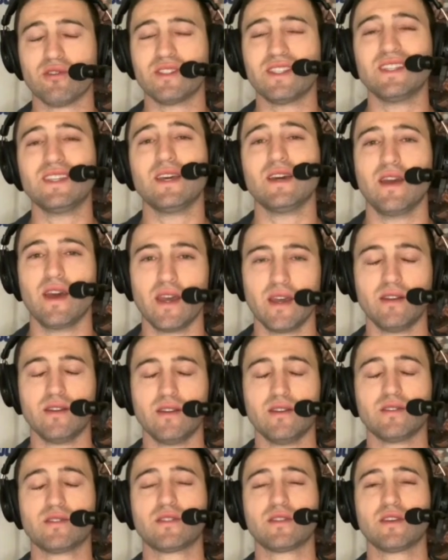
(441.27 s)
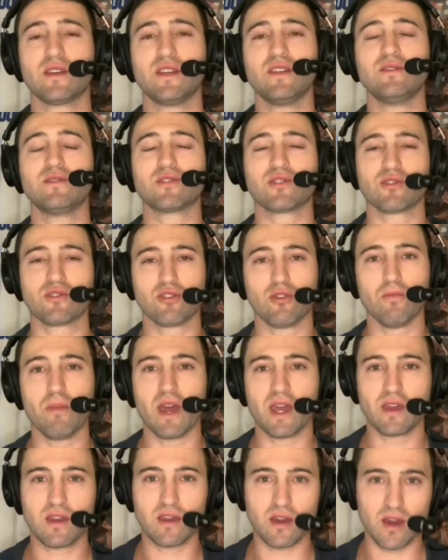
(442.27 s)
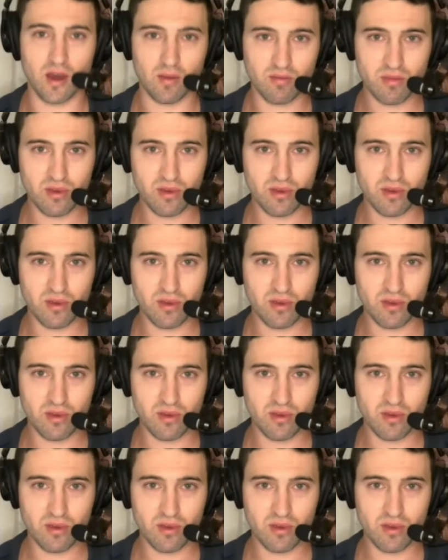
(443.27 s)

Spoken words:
DNA, his internal makeup.